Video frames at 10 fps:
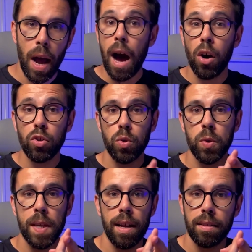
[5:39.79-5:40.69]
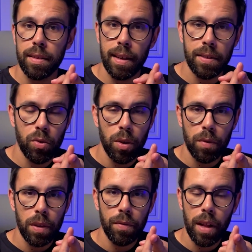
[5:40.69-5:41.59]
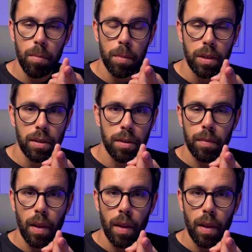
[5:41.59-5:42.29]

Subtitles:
how to sell test-driven development,